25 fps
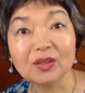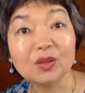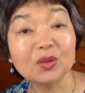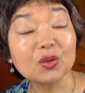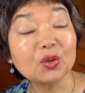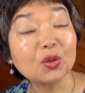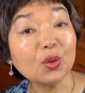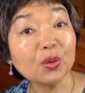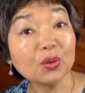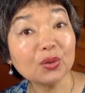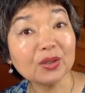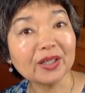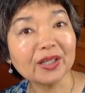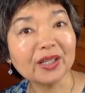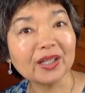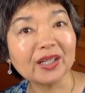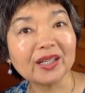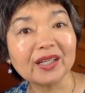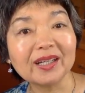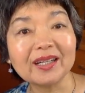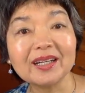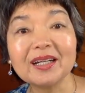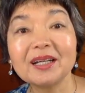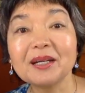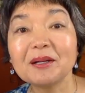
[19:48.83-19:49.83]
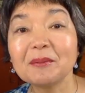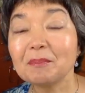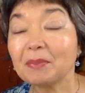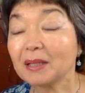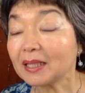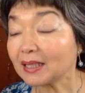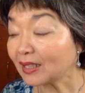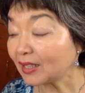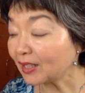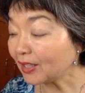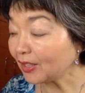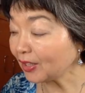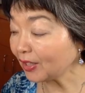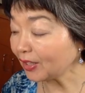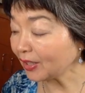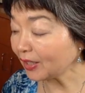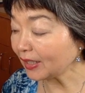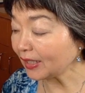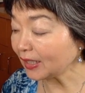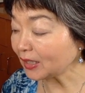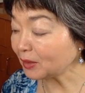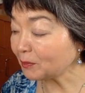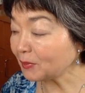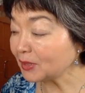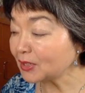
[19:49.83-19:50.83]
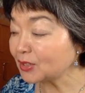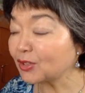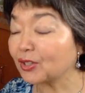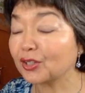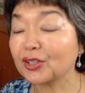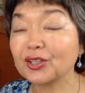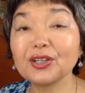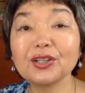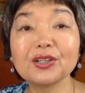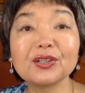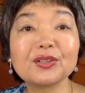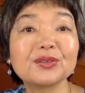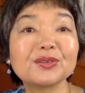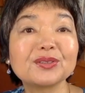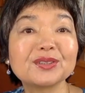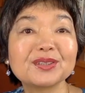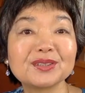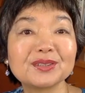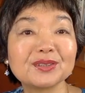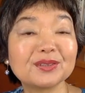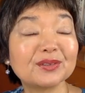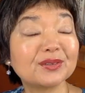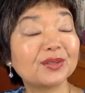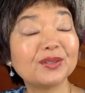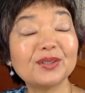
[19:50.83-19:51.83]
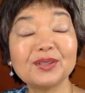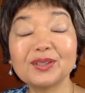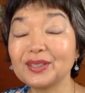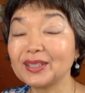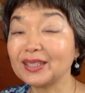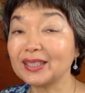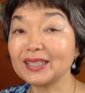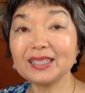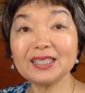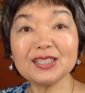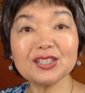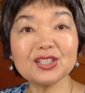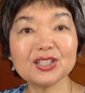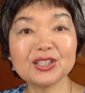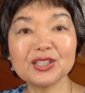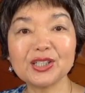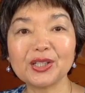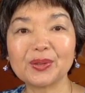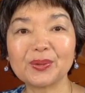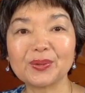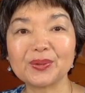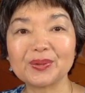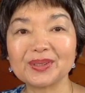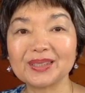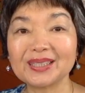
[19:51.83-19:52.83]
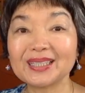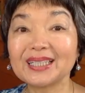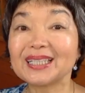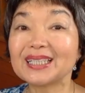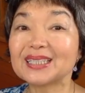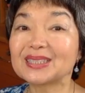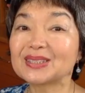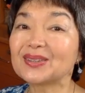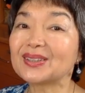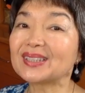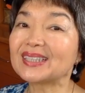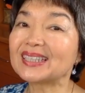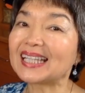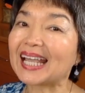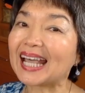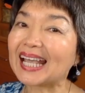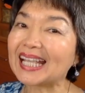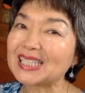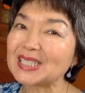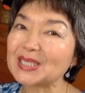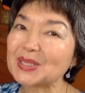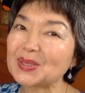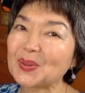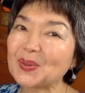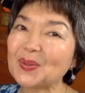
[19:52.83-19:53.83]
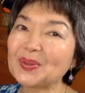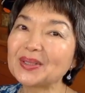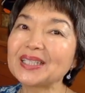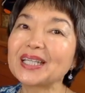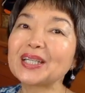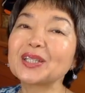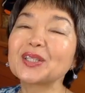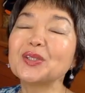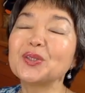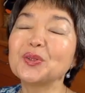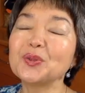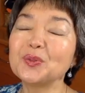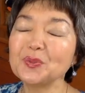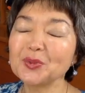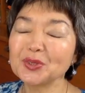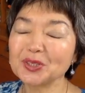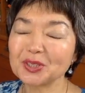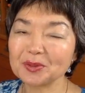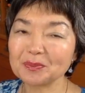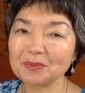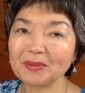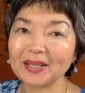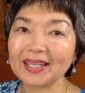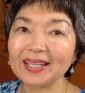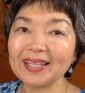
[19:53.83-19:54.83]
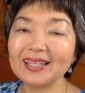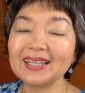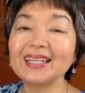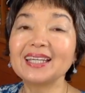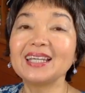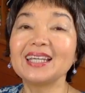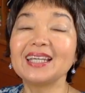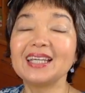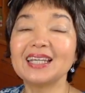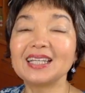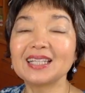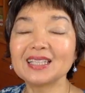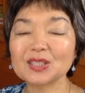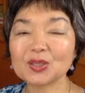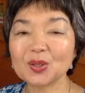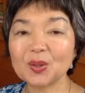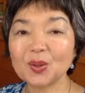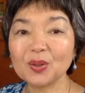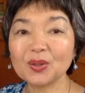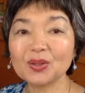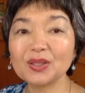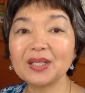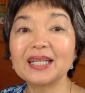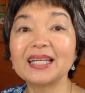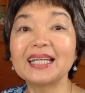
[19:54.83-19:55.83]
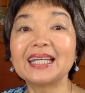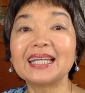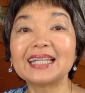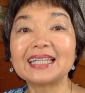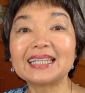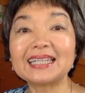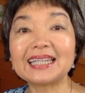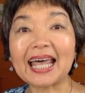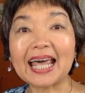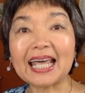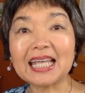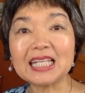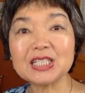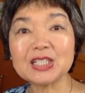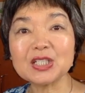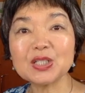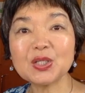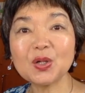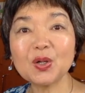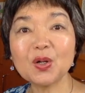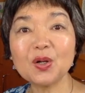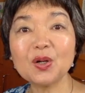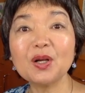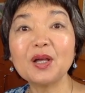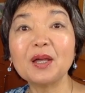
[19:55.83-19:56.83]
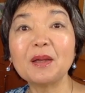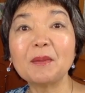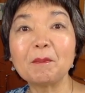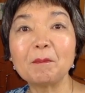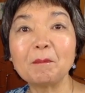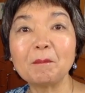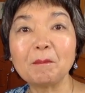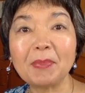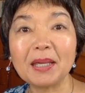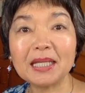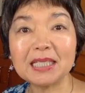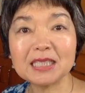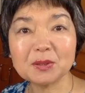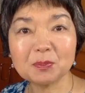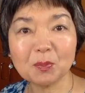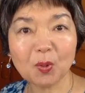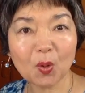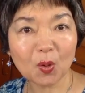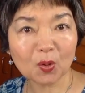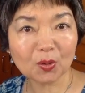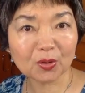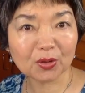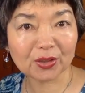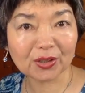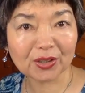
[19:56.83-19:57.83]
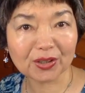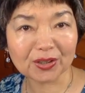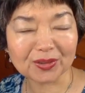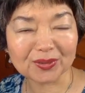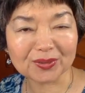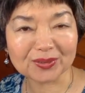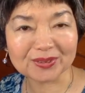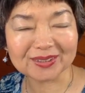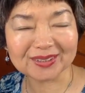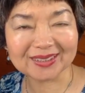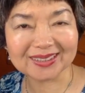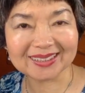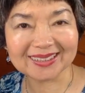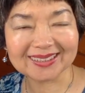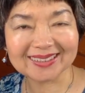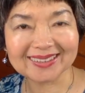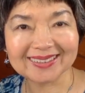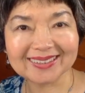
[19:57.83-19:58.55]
But here it means girls in general. So Taisho Yakyu Musume, it is called Taisho Baseball Girls.